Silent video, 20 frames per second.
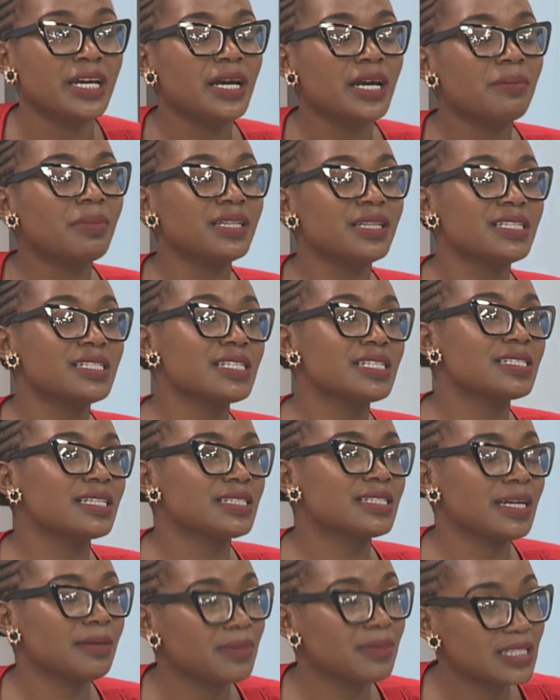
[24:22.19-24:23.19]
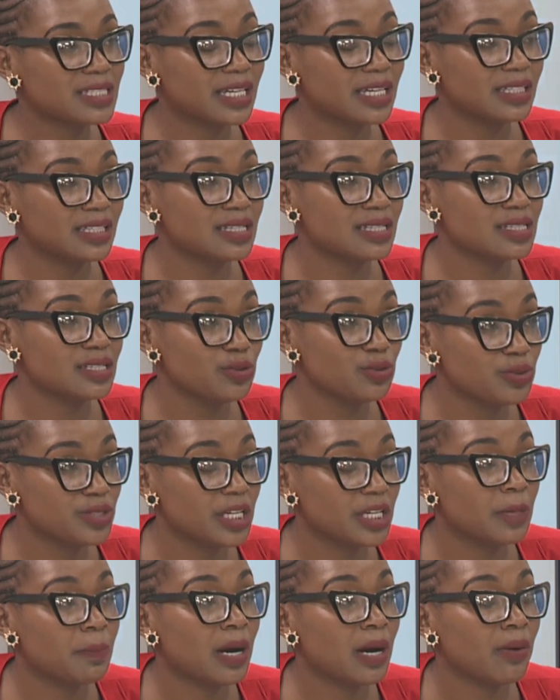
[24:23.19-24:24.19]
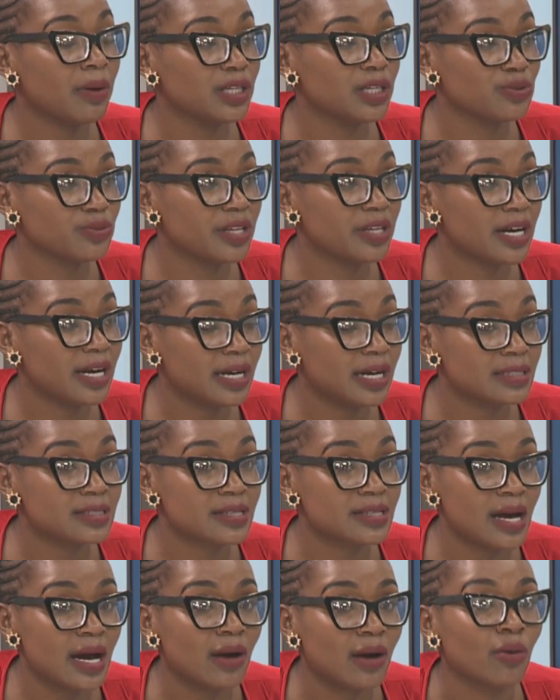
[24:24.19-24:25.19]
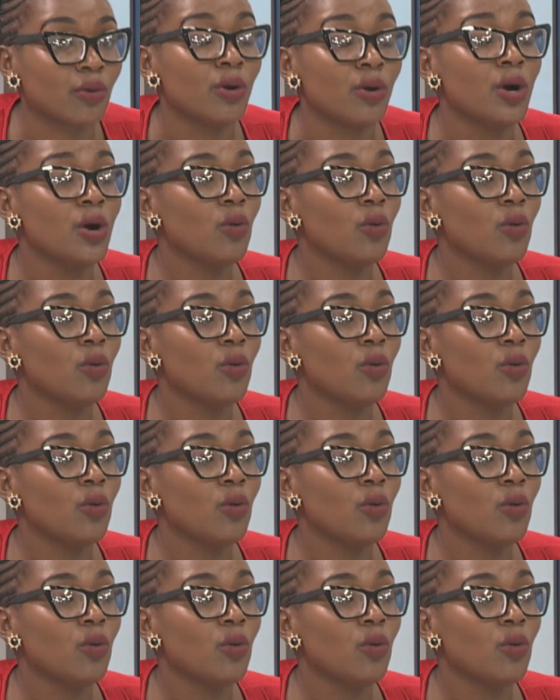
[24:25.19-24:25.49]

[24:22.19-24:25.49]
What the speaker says: but this is the time that Kenyans need to take power into their hands. How?